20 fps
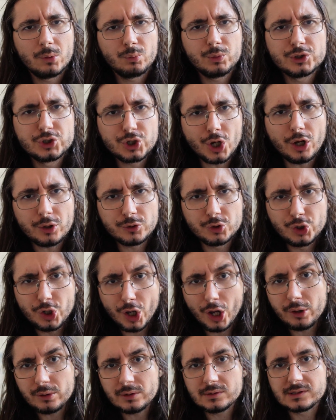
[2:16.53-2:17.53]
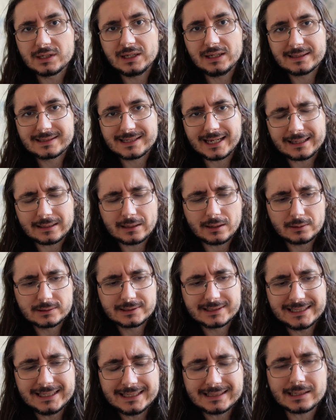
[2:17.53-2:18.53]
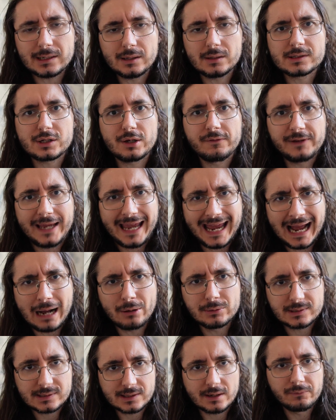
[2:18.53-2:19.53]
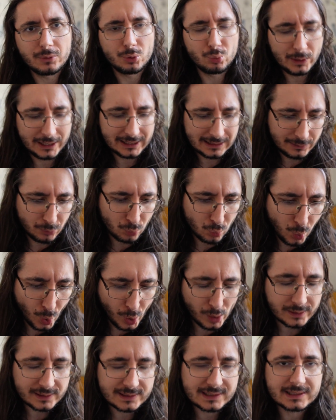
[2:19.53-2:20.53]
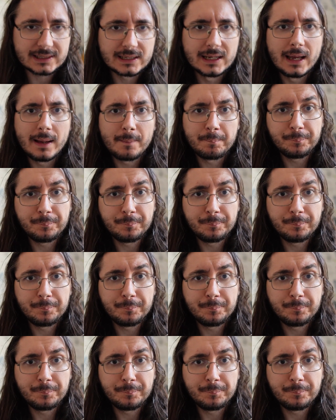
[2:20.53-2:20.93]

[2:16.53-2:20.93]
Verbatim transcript: We don't know the technical details of how Discover Weekly works,